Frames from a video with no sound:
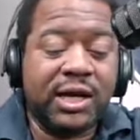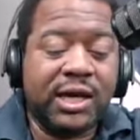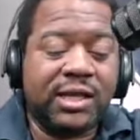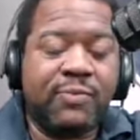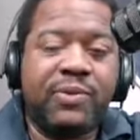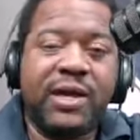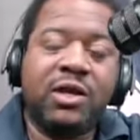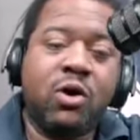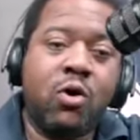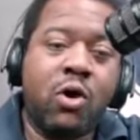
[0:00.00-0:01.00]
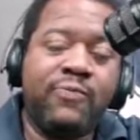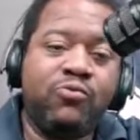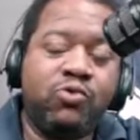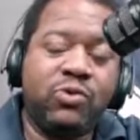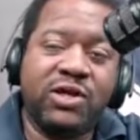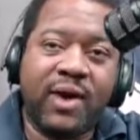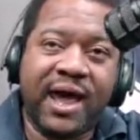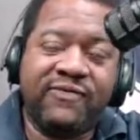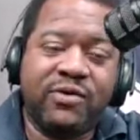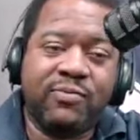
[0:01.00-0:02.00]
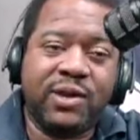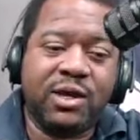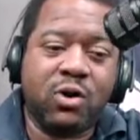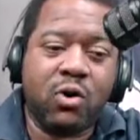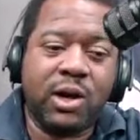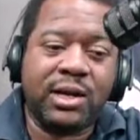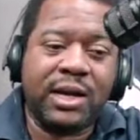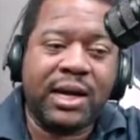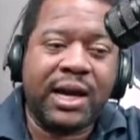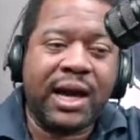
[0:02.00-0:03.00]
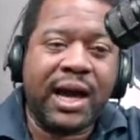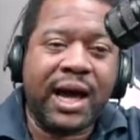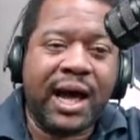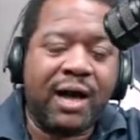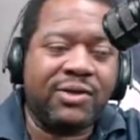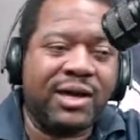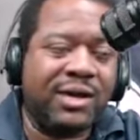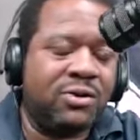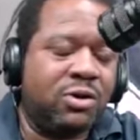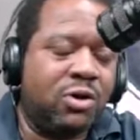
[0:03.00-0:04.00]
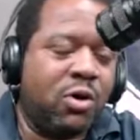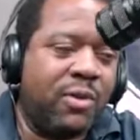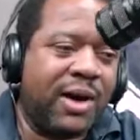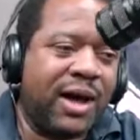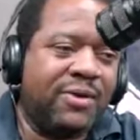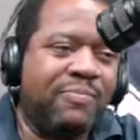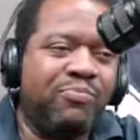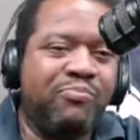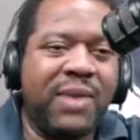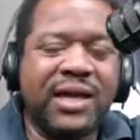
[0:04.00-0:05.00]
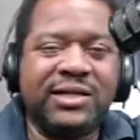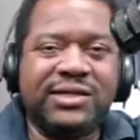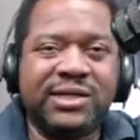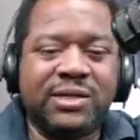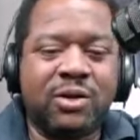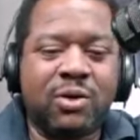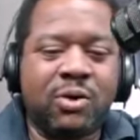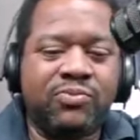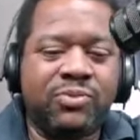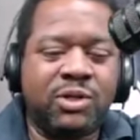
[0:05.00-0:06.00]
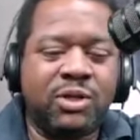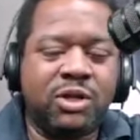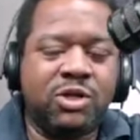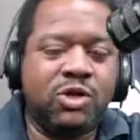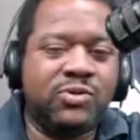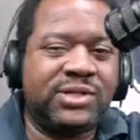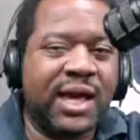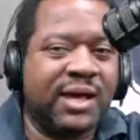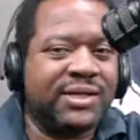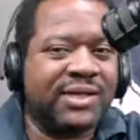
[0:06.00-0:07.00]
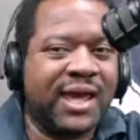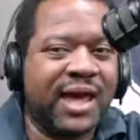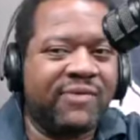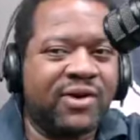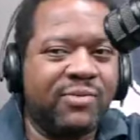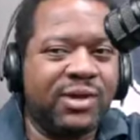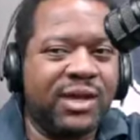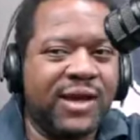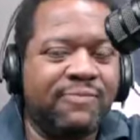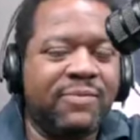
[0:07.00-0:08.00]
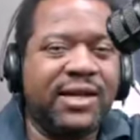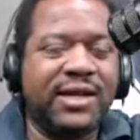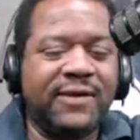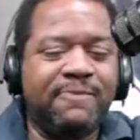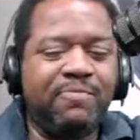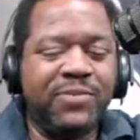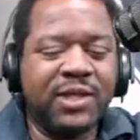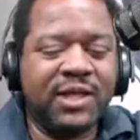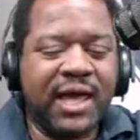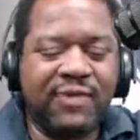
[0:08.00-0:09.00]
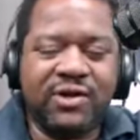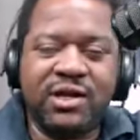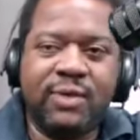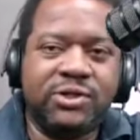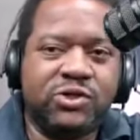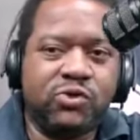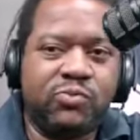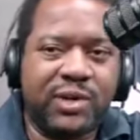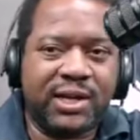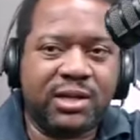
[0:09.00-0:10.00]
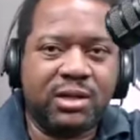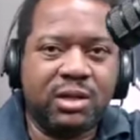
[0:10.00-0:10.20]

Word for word: depending on the draft, depending on how they go about managing the, the new talent that they have coming in. Meaning that they have the number two pick,